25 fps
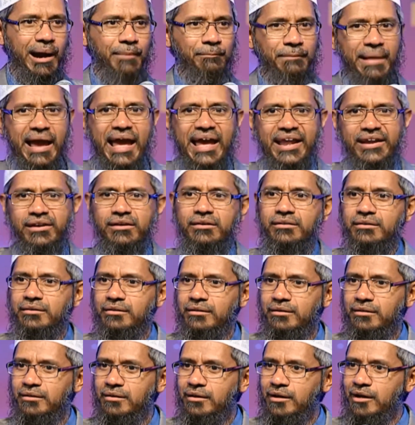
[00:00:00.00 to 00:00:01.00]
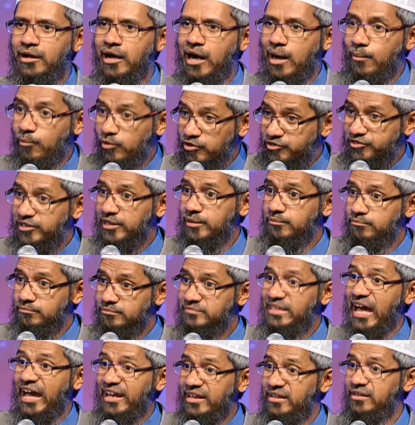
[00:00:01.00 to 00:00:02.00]
a man, a
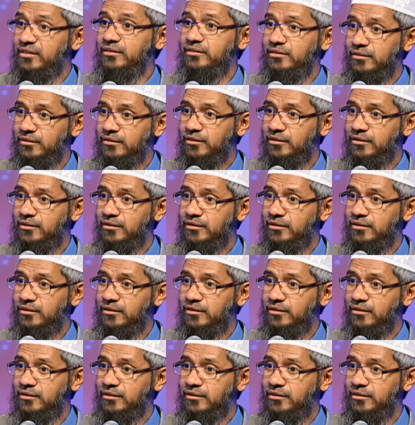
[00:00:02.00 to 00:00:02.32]
Muslim dai,